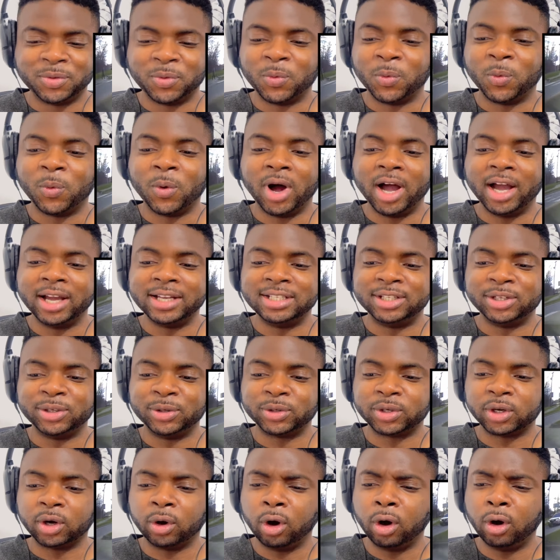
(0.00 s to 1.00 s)
Why,
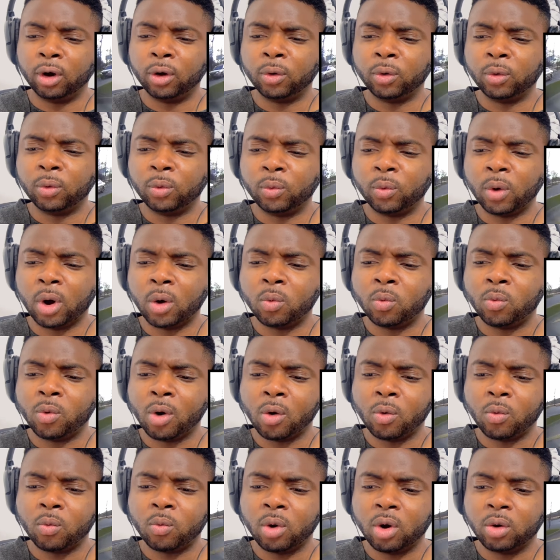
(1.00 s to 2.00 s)
dude? Oh, whoa,
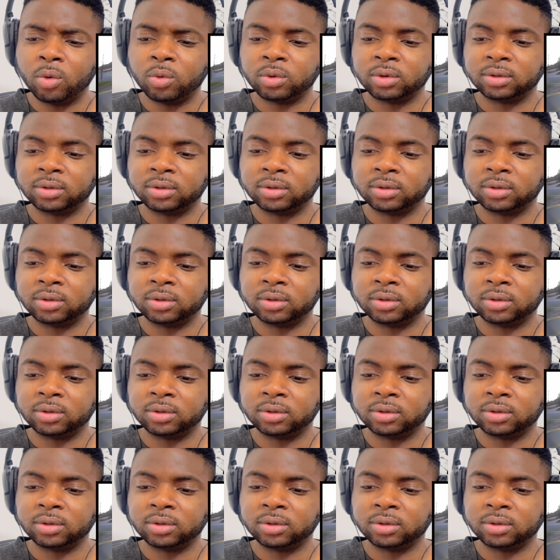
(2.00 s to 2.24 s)
whoa, whoa.